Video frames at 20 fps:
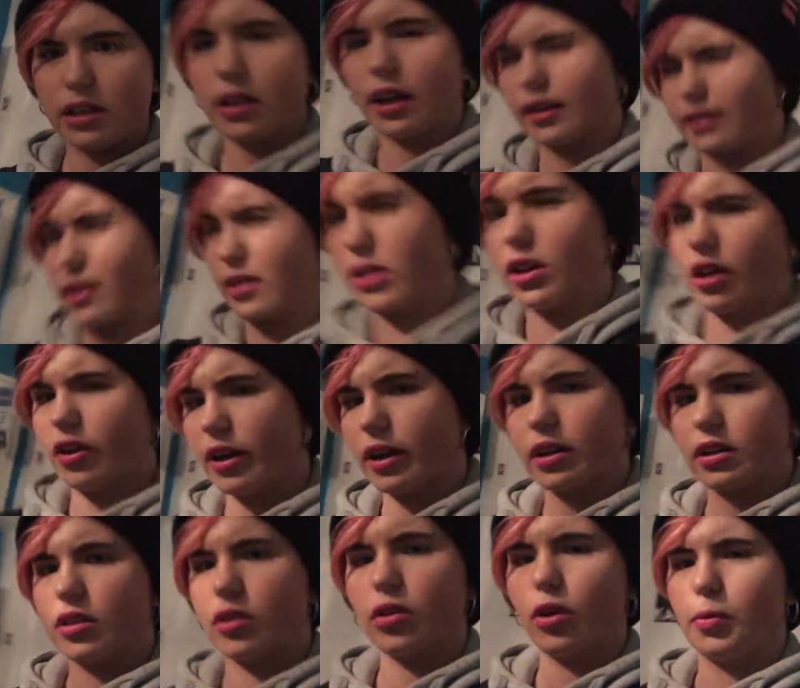like,
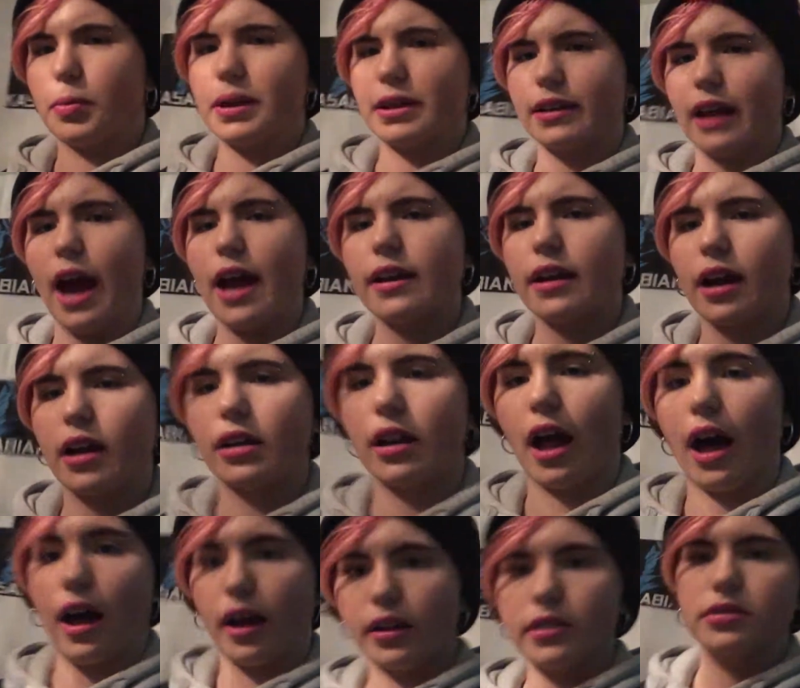declaring nobody dead at,
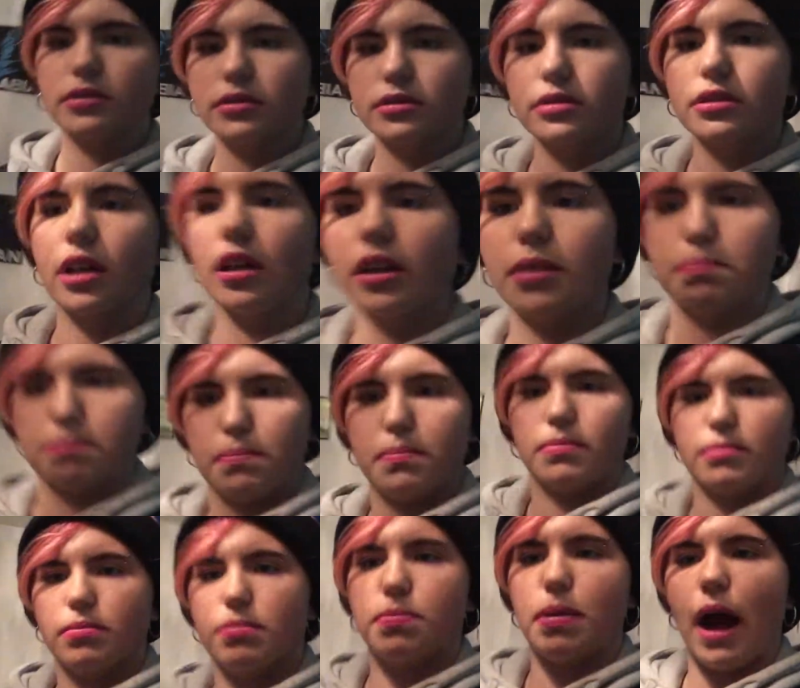like, the
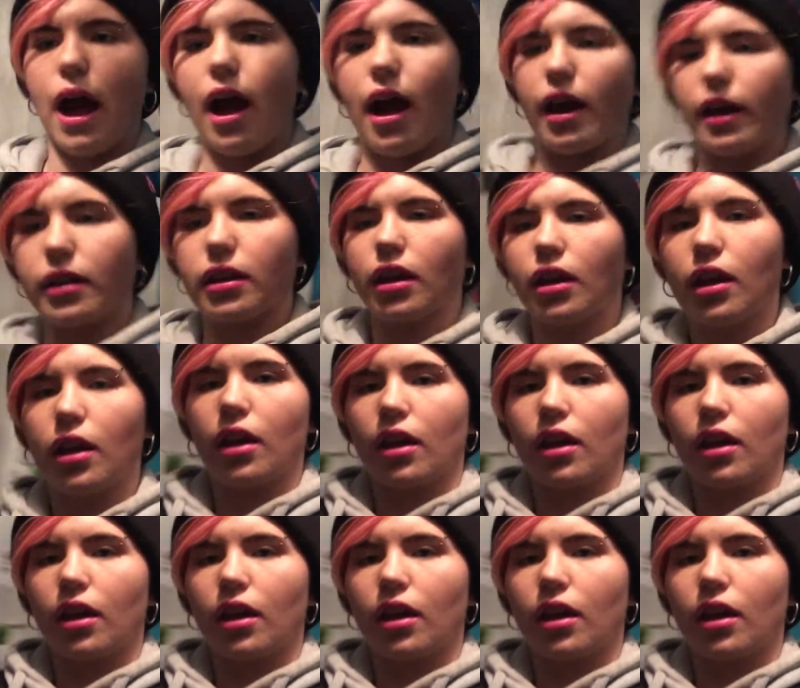park.